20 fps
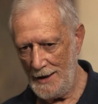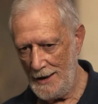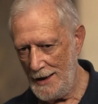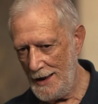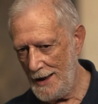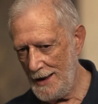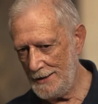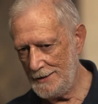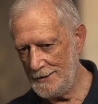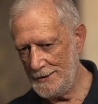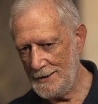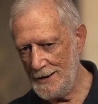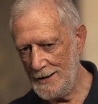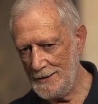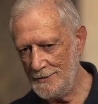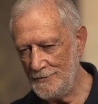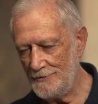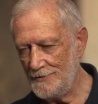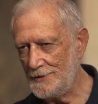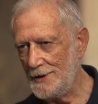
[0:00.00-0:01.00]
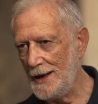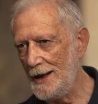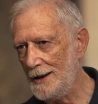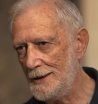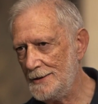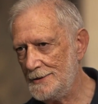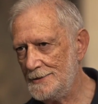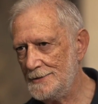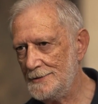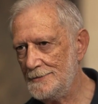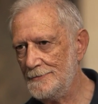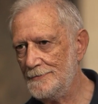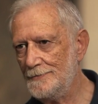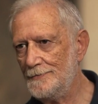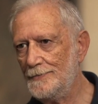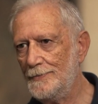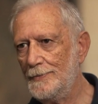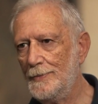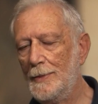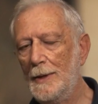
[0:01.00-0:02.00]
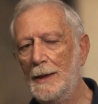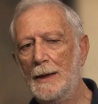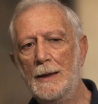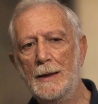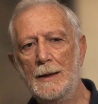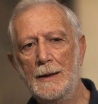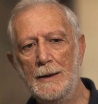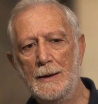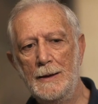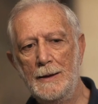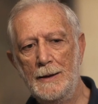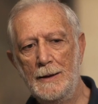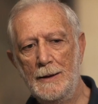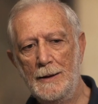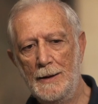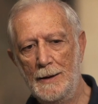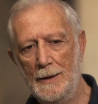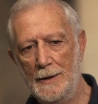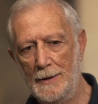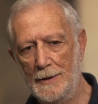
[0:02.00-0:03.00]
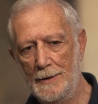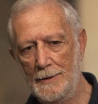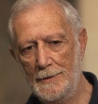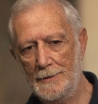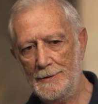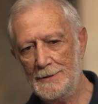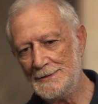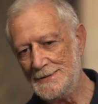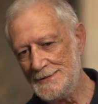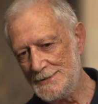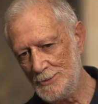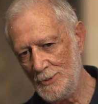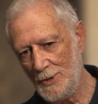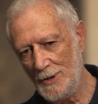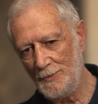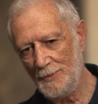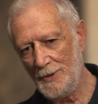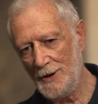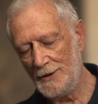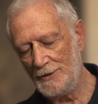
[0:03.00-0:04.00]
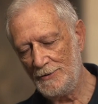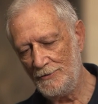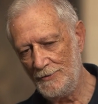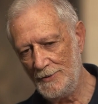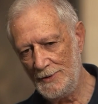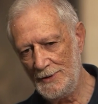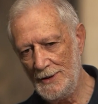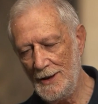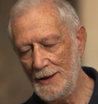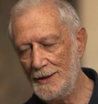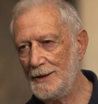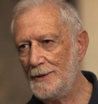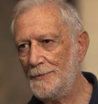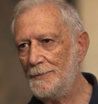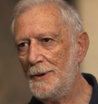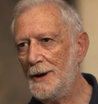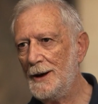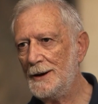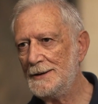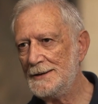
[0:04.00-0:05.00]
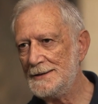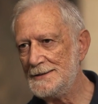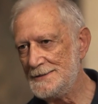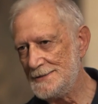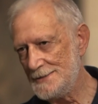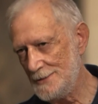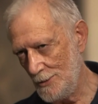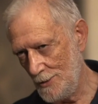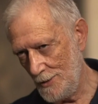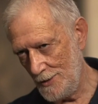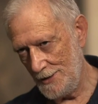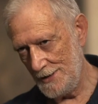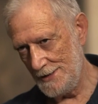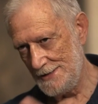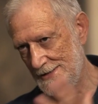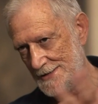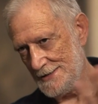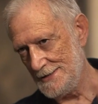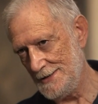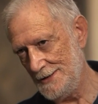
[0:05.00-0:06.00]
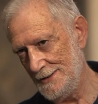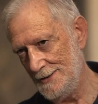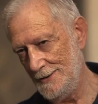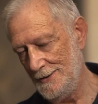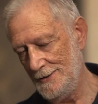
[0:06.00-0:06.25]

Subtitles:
I had a kind of talent. This is one part of it. The other part is all this